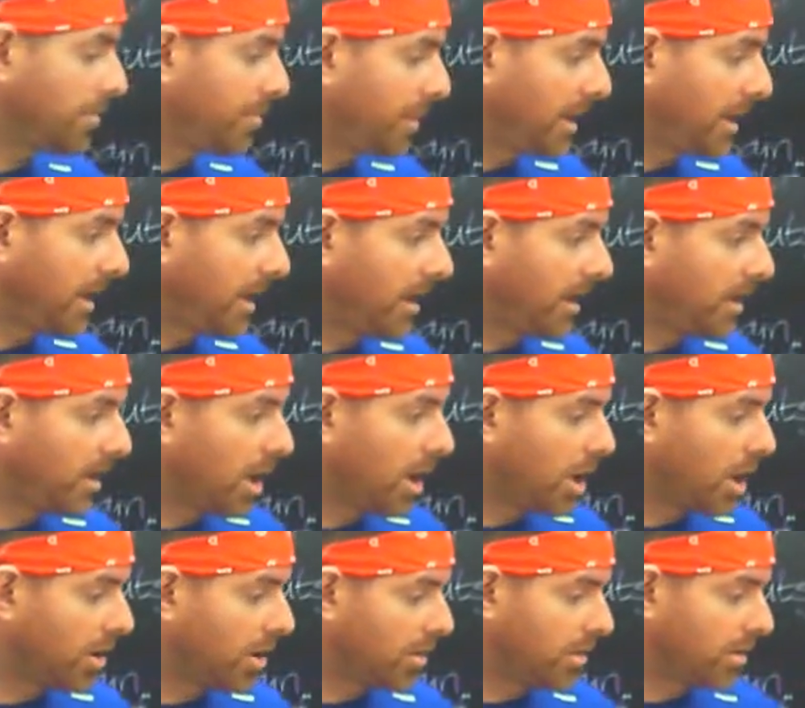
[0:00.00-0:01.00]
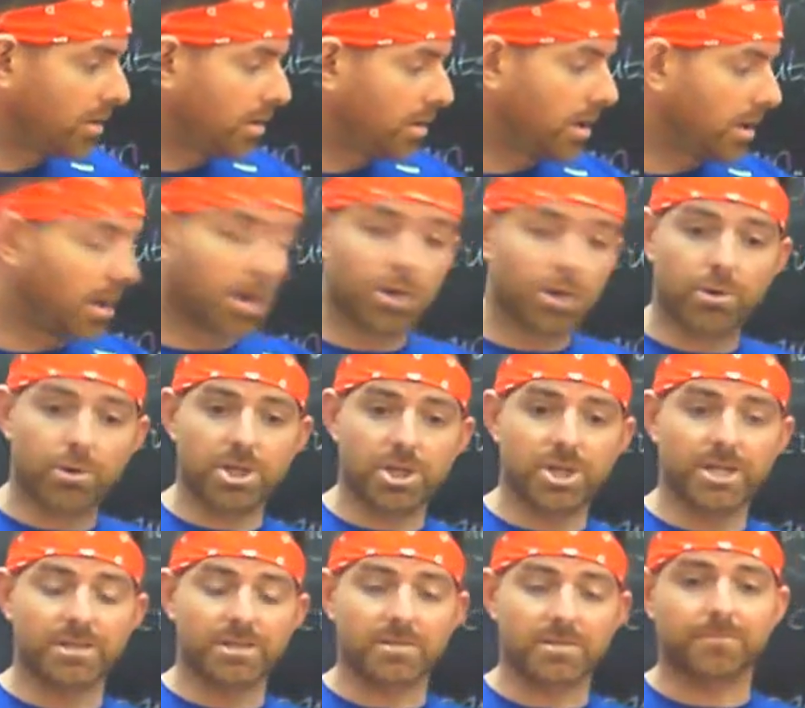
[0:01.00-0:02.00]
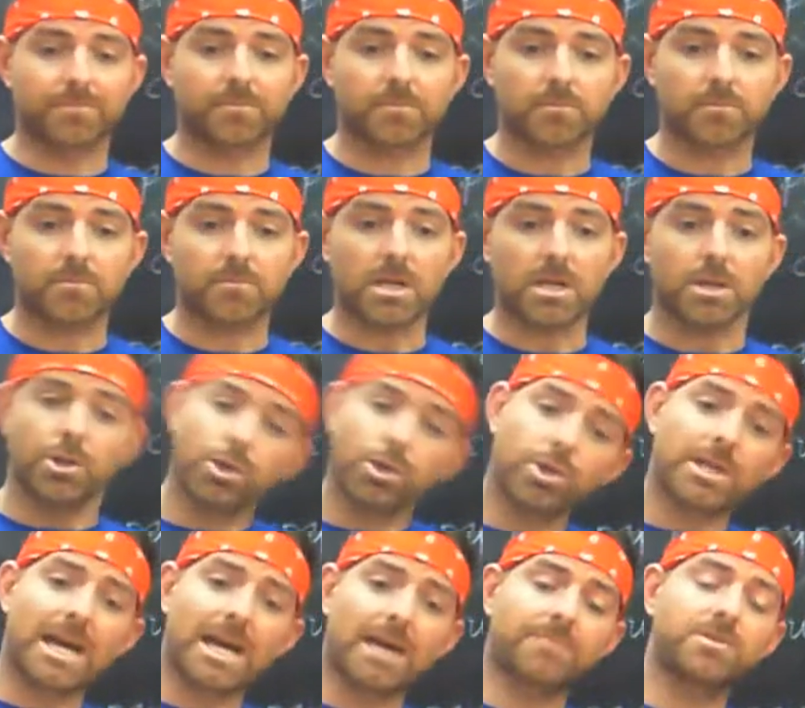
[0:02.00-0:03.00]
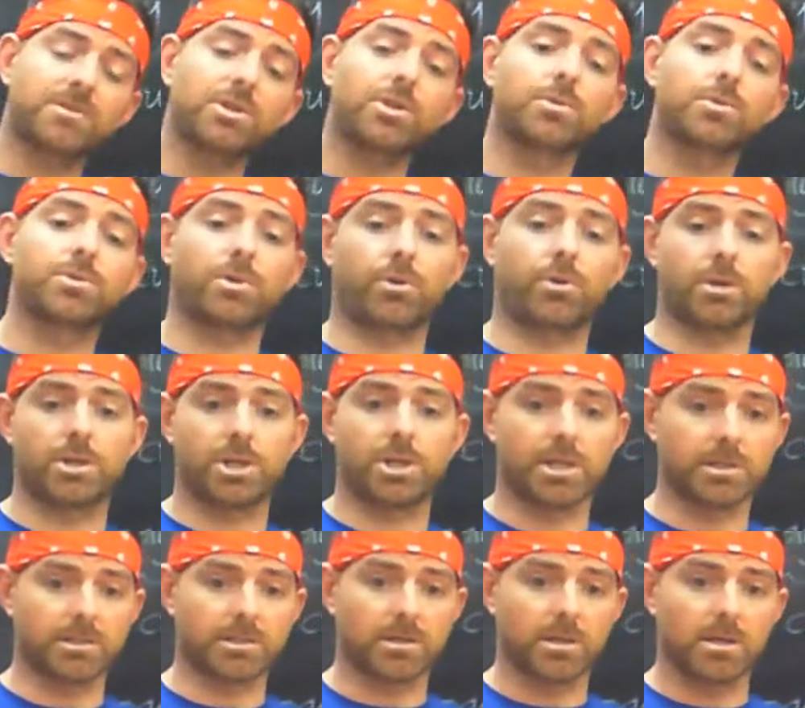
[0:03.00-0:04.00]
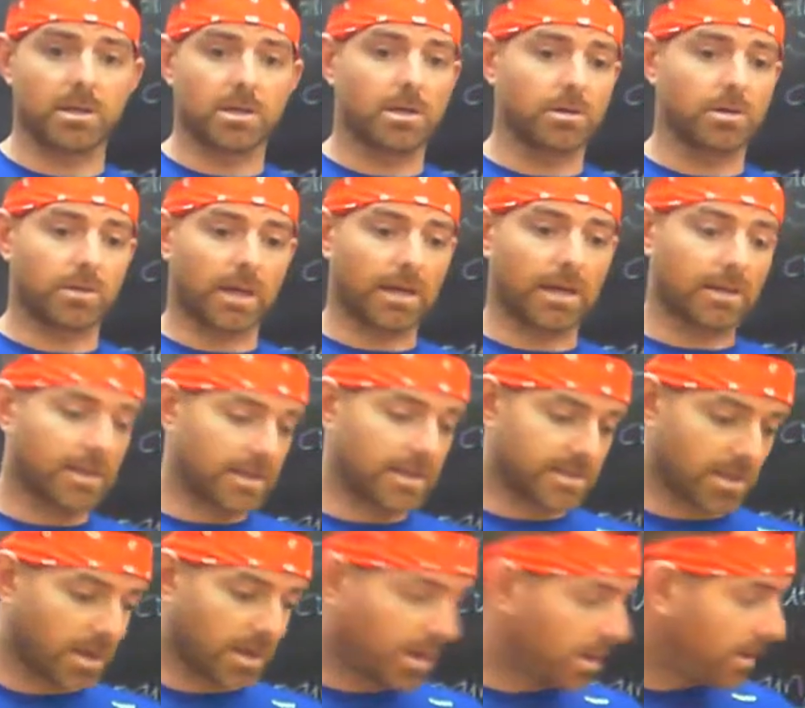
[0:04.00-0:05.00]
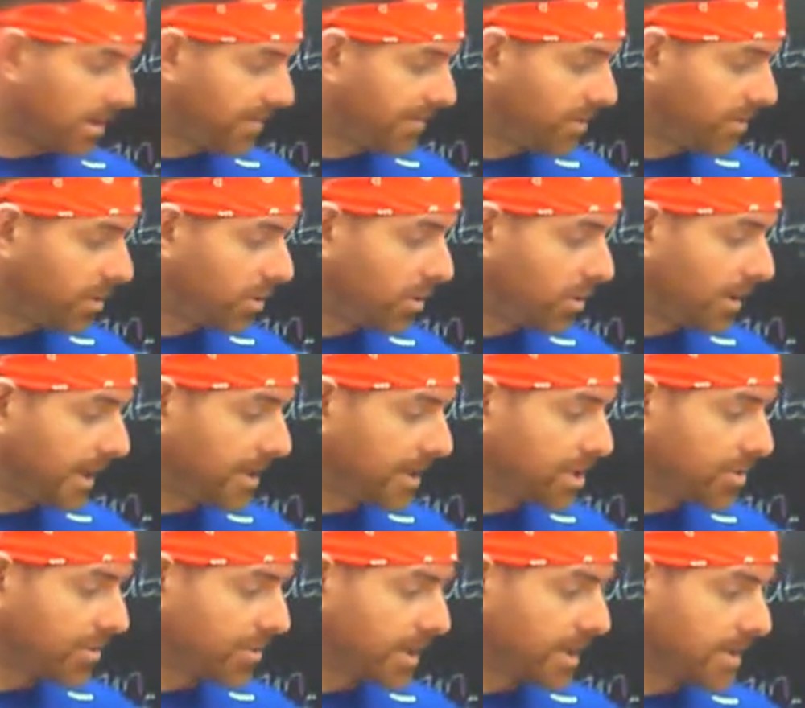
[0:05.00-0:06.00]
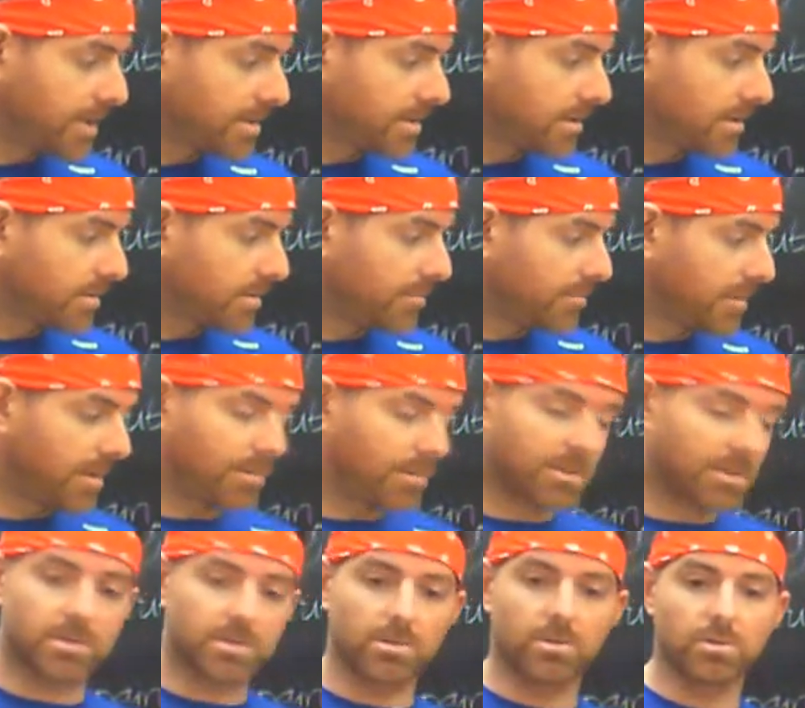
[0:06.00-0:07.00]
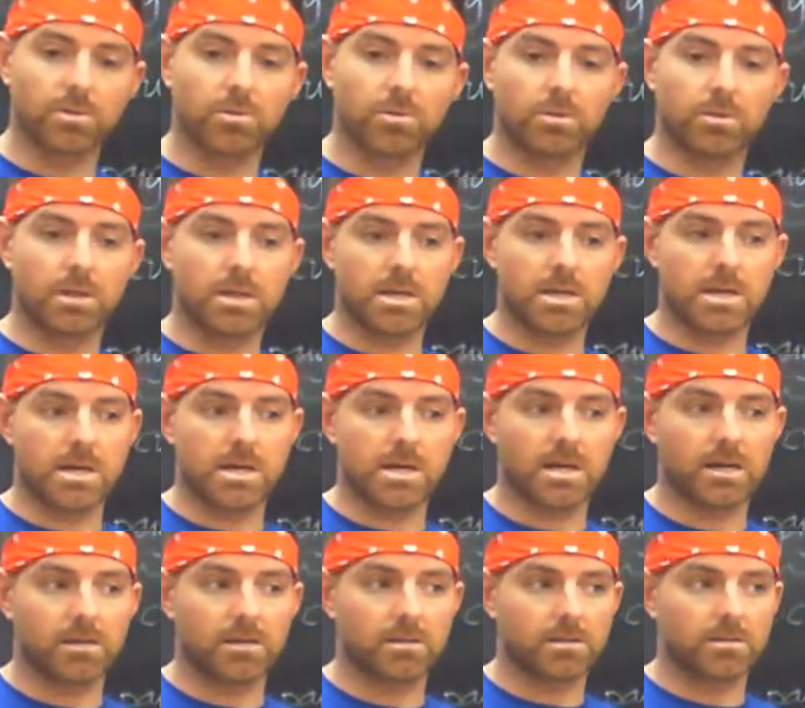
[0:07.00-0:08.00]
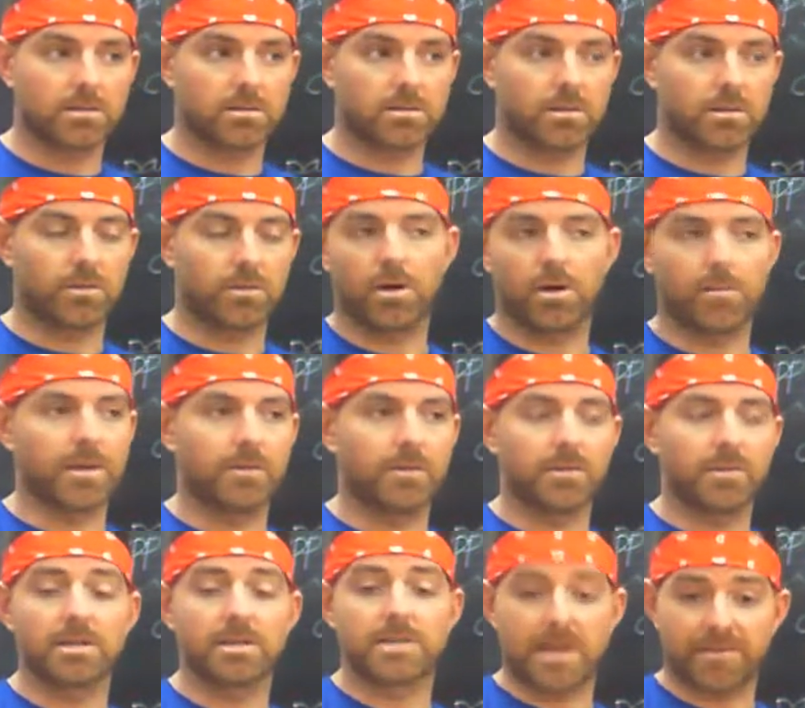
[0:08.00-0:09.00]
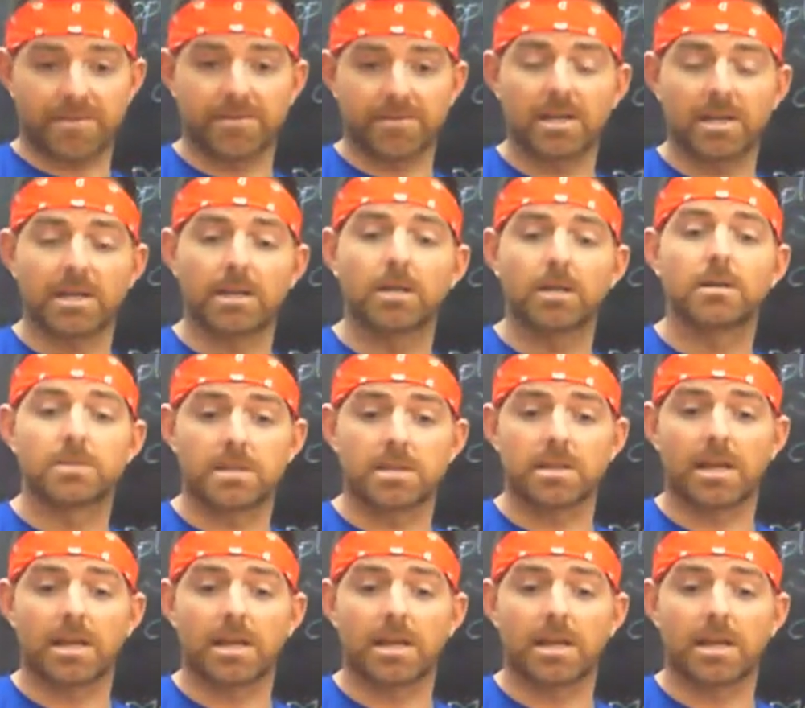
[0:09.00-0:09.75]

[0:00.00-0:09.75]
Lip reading: be on are crutches. You could have to use crutches. Okay, these are for injuries, maybe to the, no, not maybe, definitely to the